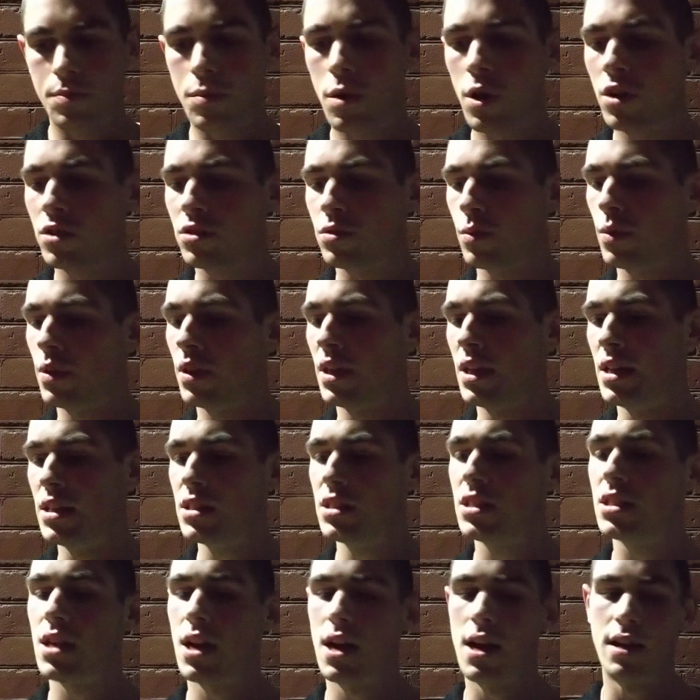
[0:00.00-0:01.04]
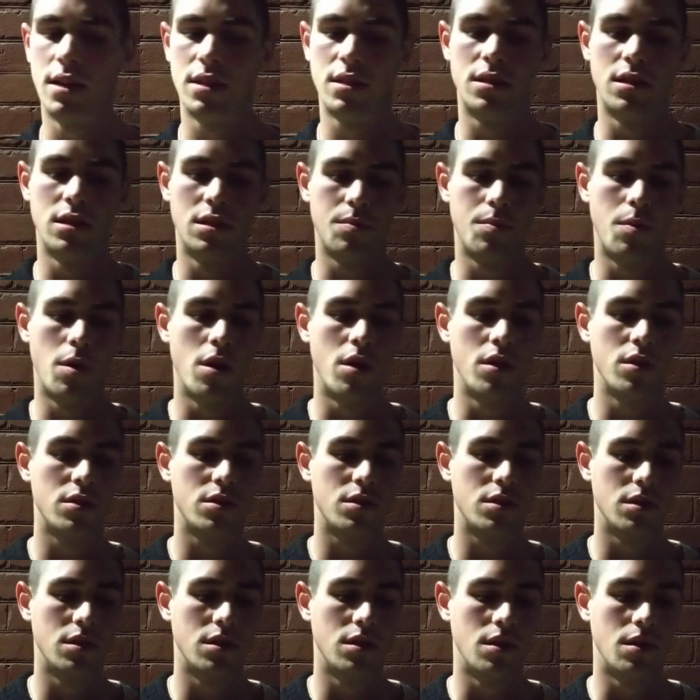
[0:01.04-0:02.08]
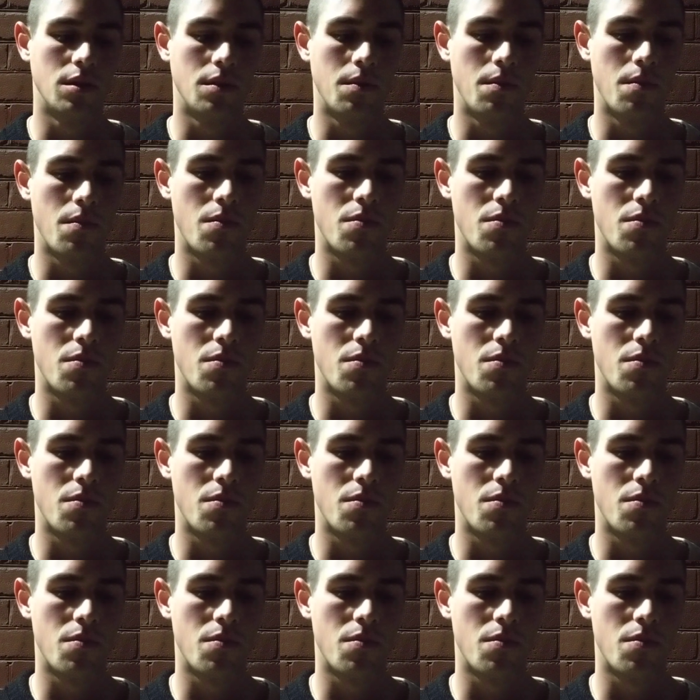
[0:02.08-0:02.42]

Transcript: person with insights, this person